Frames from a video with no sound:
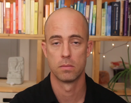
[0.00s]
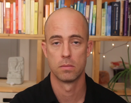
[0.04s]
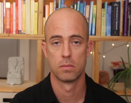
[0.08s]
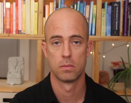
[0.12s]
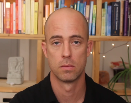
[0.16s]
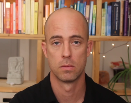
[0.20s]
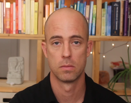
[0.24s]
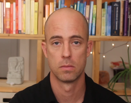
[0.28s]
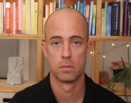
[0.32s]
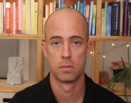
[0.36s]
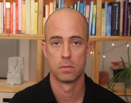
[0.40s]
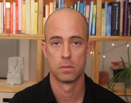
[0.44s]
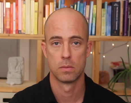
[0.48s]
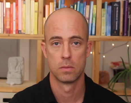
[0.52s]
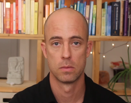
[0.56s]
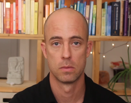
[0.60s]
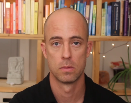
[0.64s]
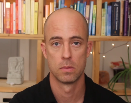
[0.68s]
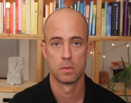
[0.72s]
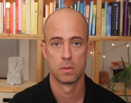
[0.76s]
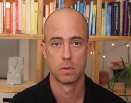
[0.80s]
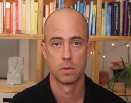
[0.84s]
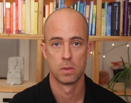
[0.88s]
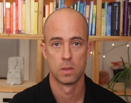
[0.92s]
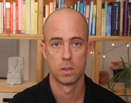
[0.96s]

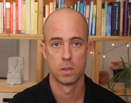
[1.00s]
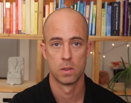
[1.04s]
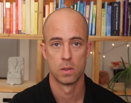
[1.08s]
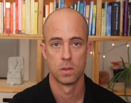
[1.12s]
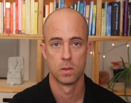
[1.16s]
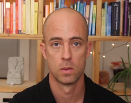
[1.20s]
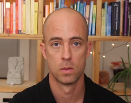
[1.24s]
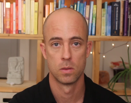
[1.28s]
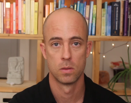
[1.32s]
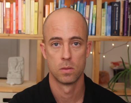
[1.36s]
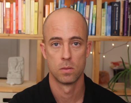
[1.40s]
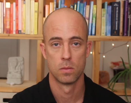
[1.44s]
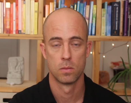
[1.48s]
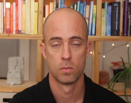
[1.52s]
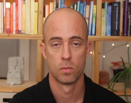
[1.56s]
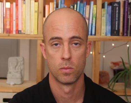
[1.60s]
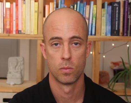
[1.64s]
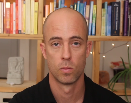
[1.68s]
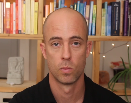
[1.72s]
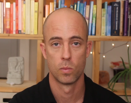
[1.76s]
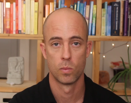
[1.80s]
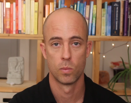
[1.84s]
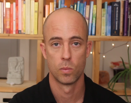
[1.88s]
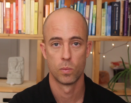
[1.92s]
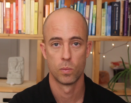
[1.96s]

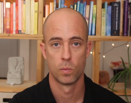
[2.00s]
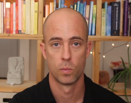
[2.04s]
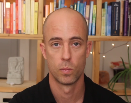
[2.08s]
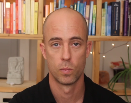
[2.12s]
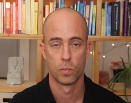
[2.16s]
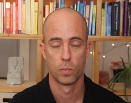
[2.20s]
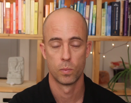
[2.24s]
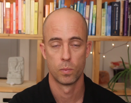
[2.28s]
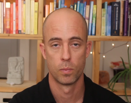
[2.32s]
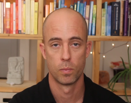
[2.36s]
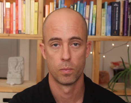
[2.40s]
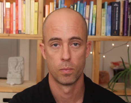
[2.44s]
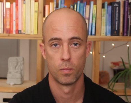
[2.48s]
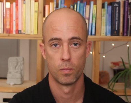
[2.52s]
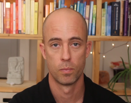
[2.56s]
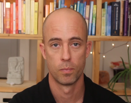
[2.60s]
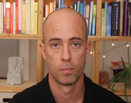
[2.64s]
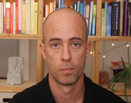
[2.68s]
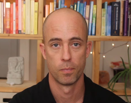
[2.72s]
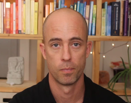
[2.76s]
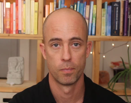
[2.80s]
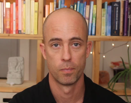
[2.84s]
No one is speaking in this clip.